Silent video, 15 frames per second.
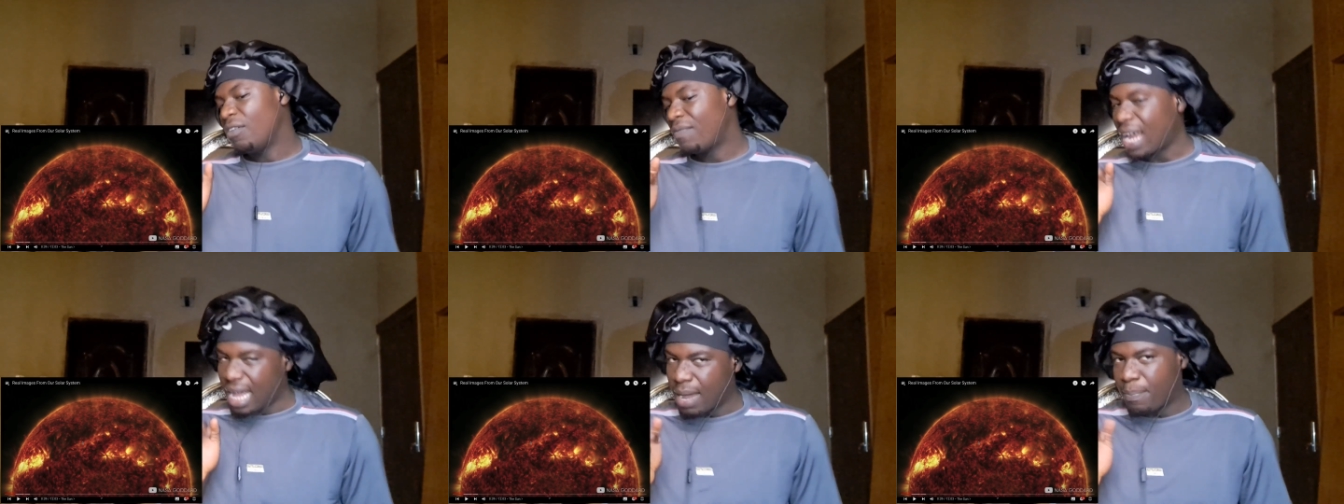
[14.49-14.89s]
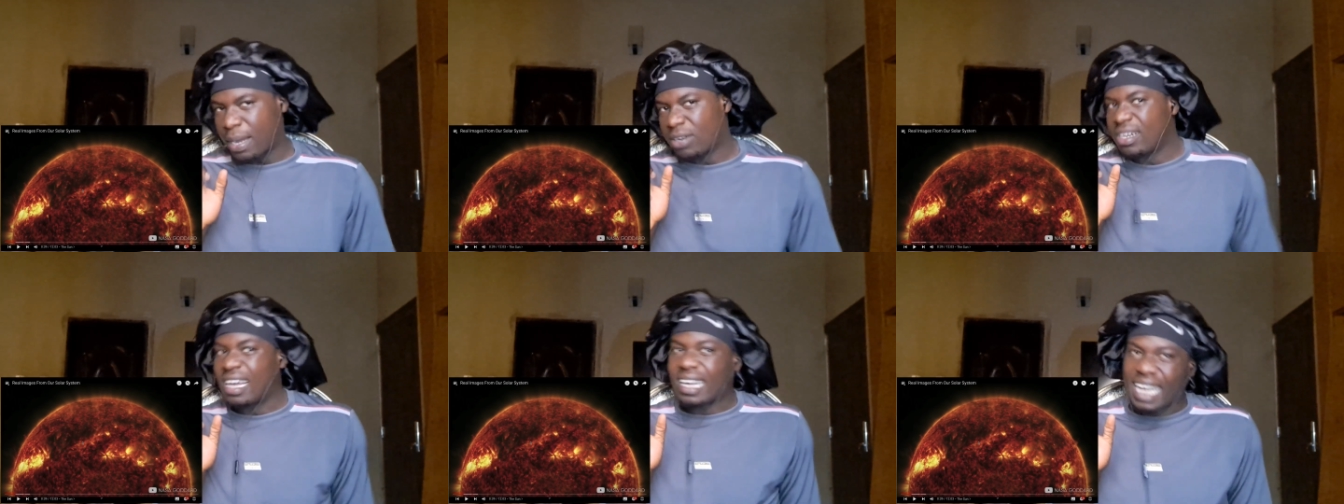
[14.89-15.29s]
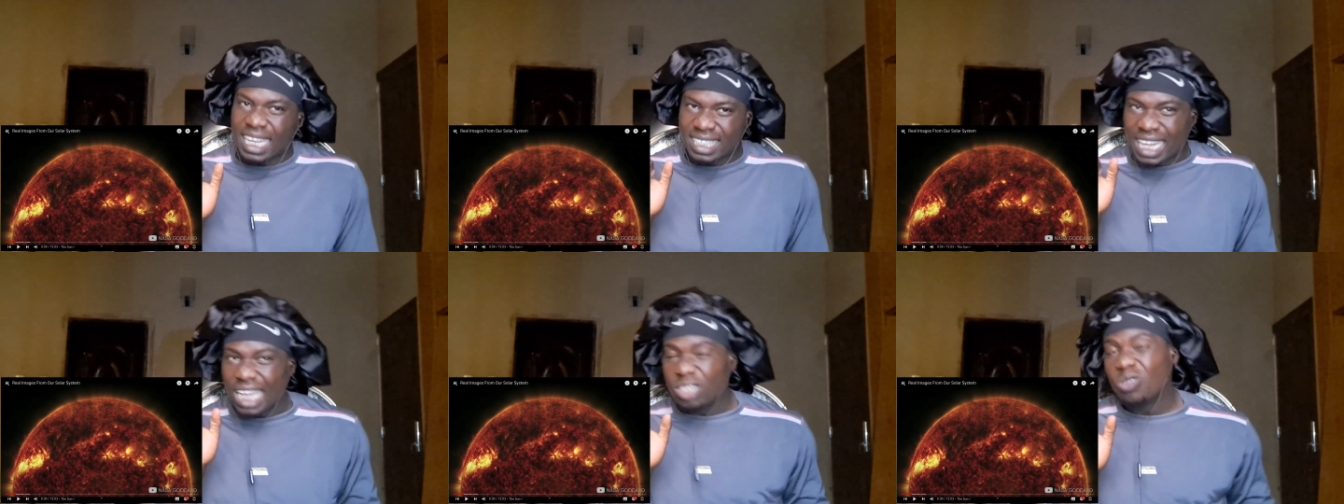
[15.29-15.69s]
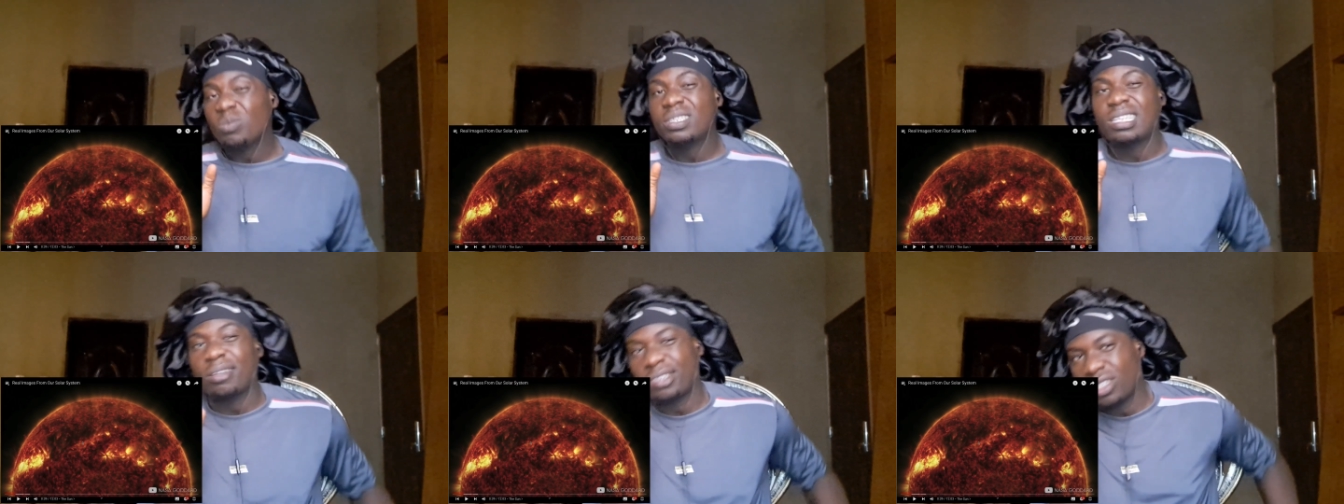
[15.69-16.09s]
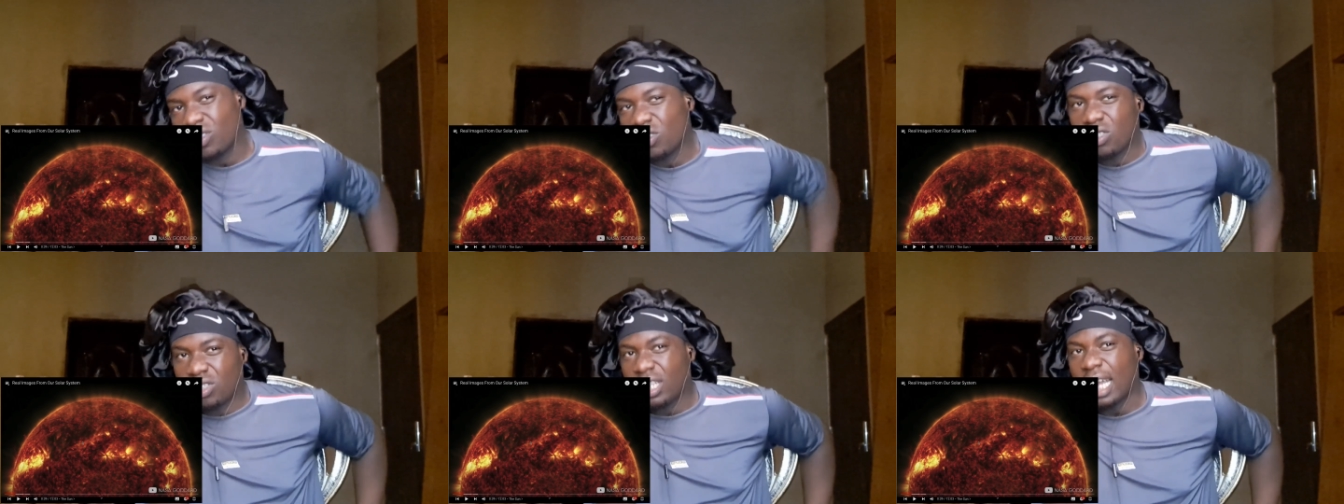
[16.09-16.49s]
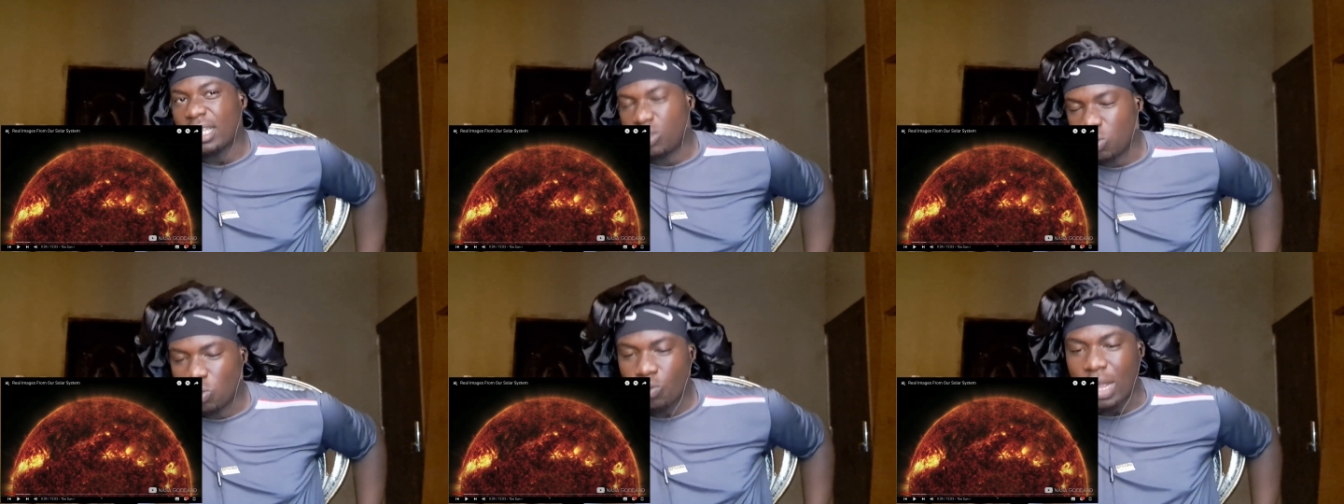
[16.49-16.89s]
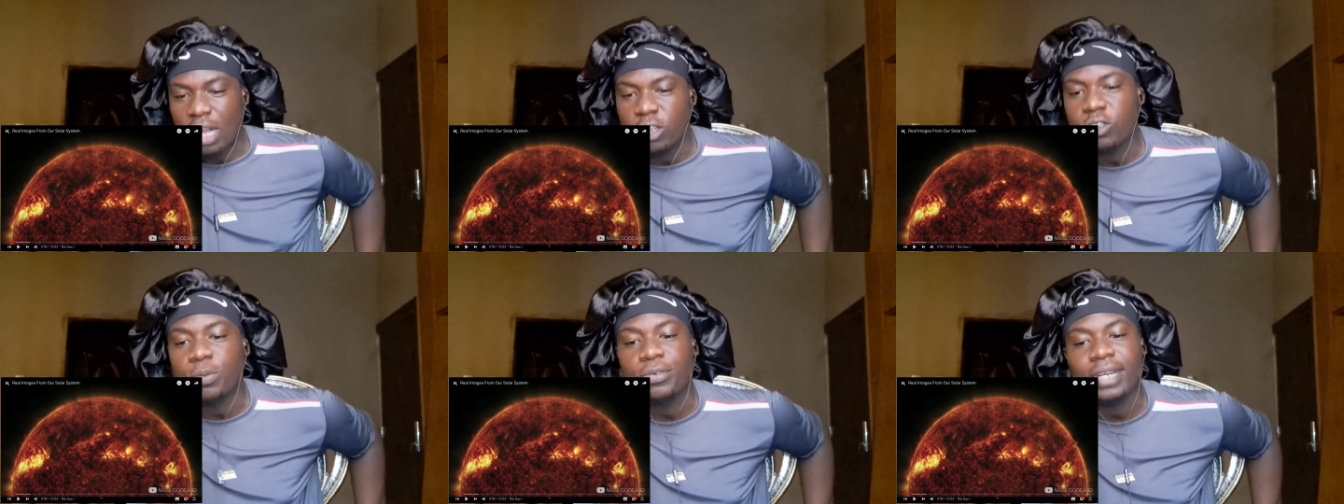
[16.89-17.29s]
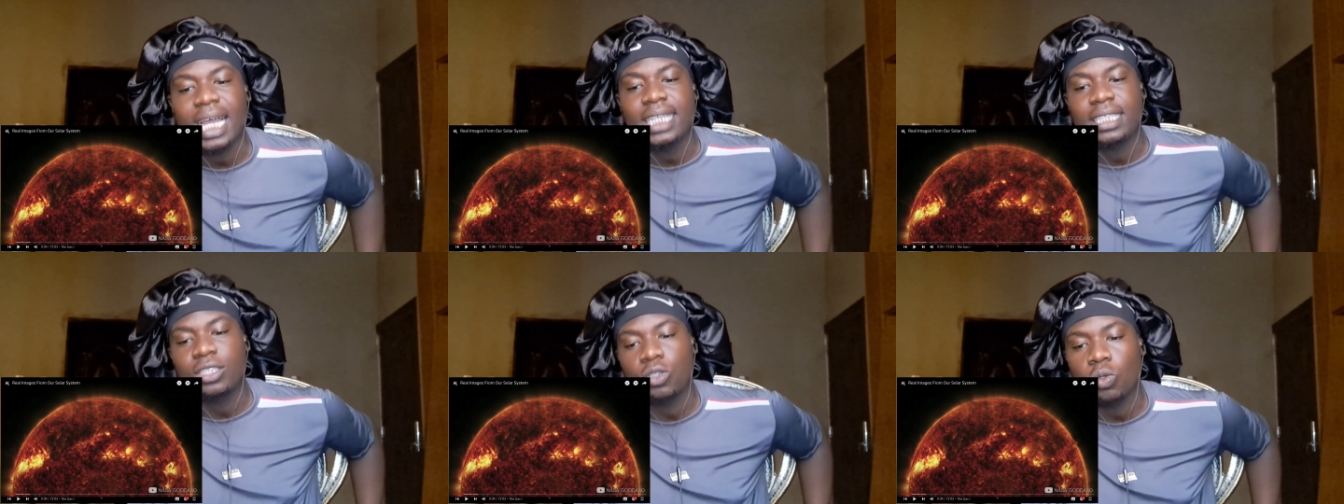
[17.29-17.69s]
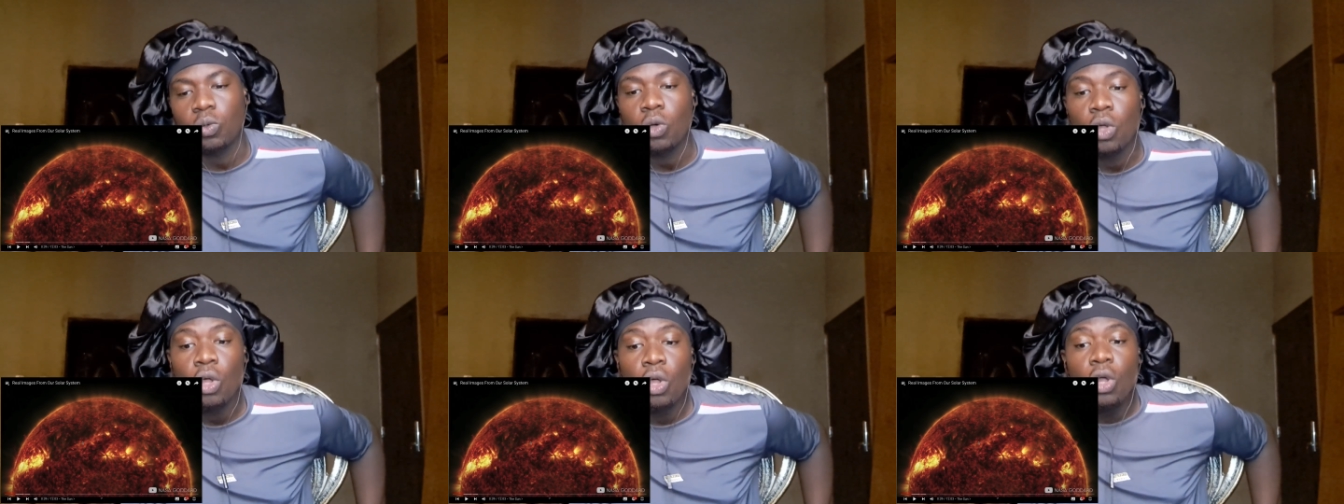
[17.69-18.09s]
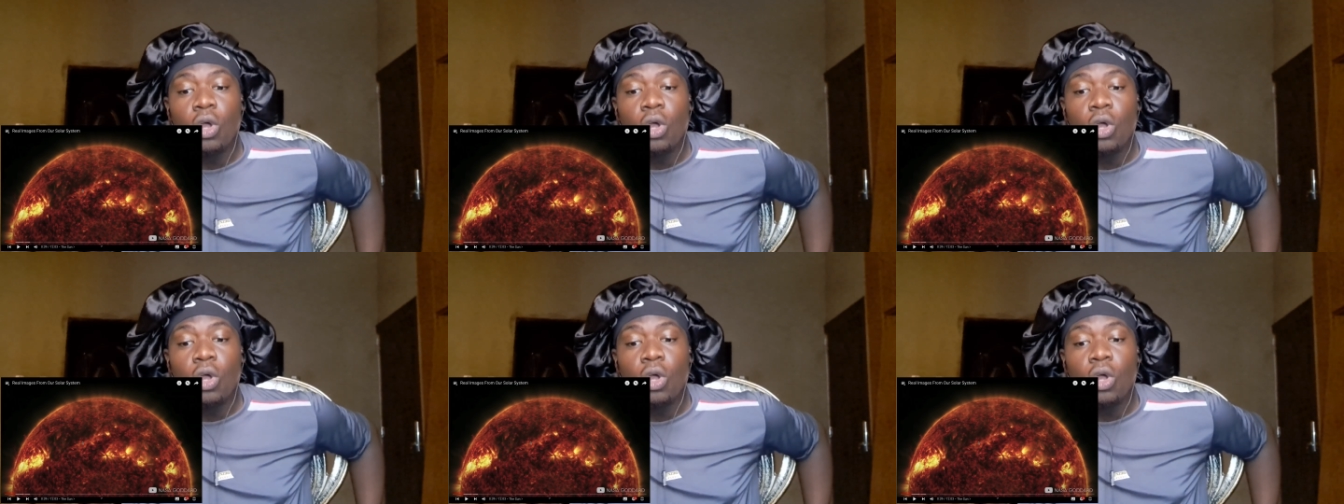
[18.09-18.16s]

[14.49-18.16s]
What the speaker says: Right about now, guys, as you must have seen on the title, we are going to be reacting to